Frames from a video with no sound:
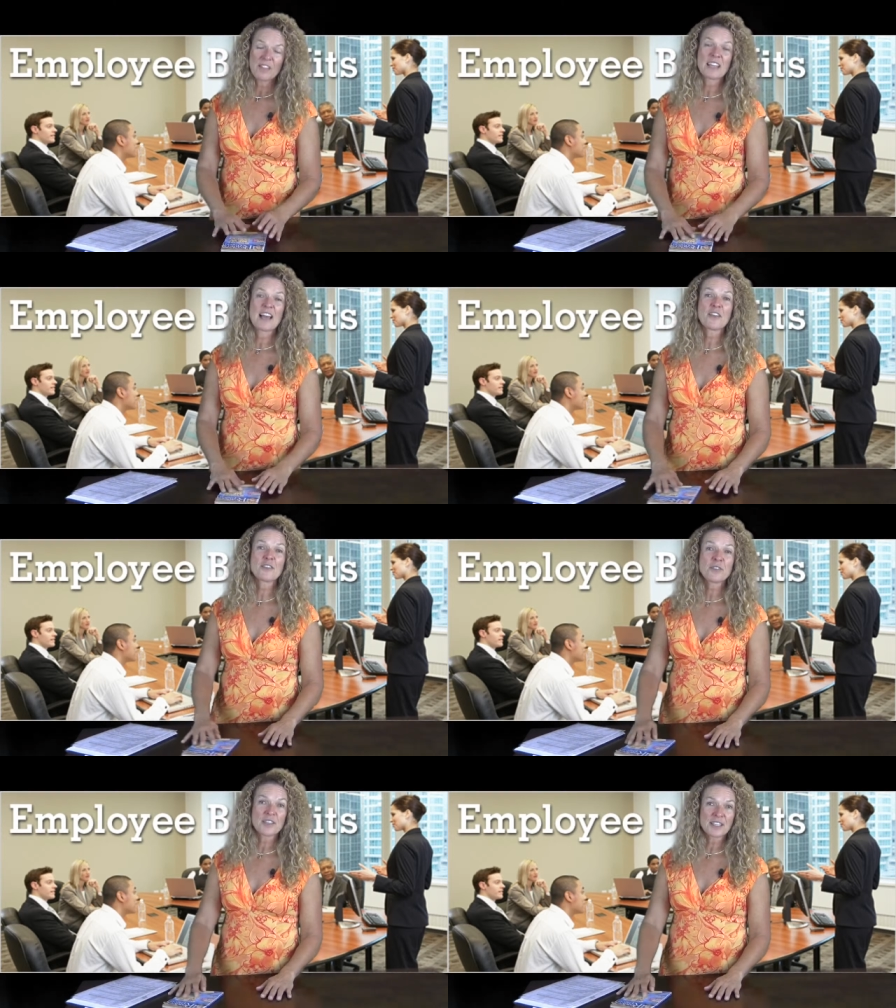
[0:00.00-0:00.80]
The
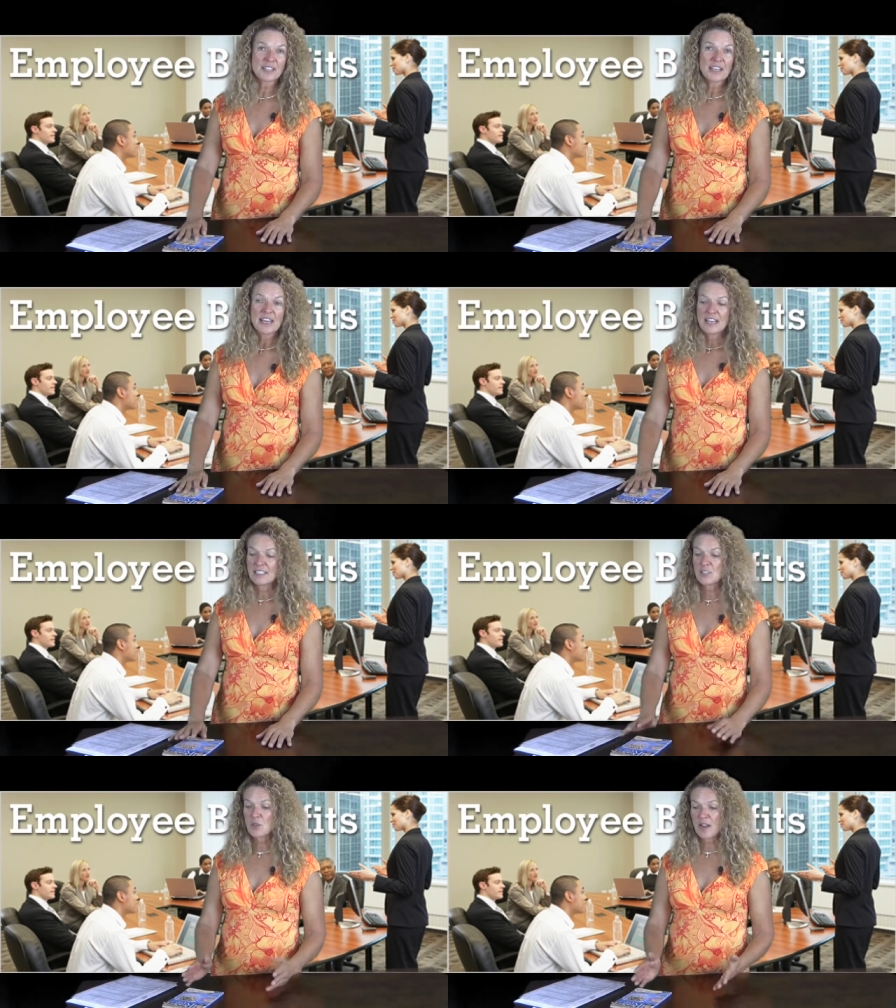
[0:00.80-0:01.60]
other thing
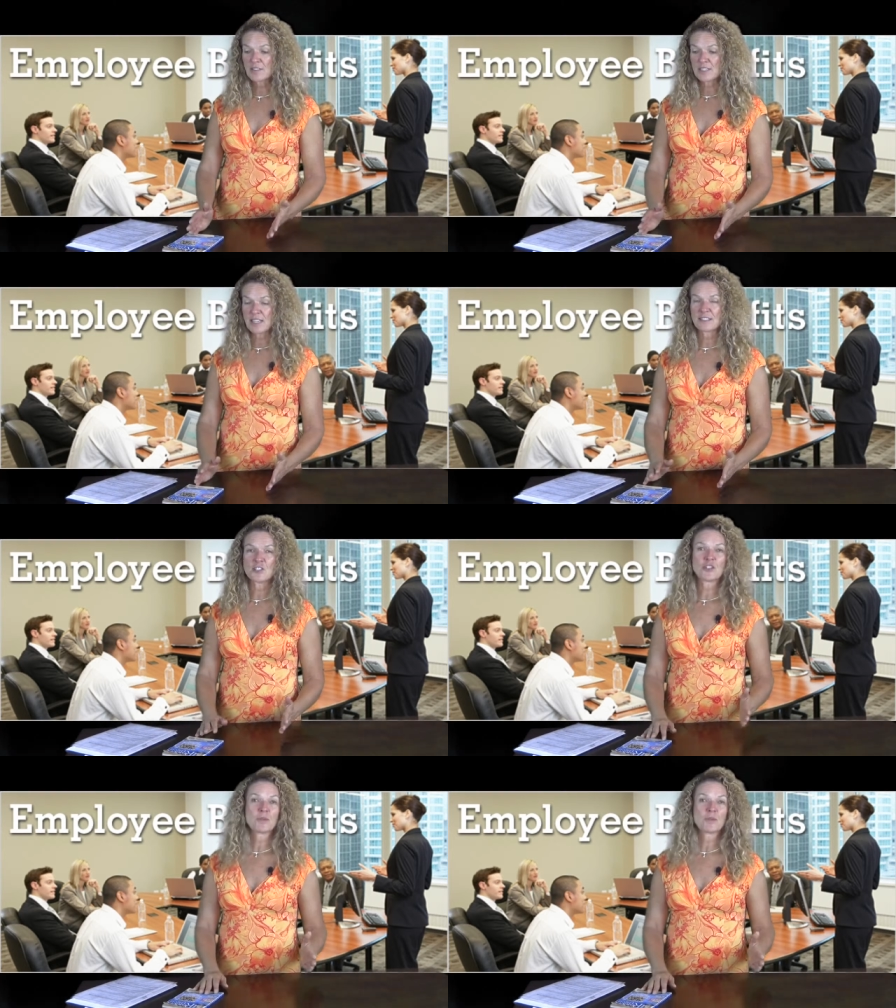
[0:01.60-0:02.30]
is driver's license.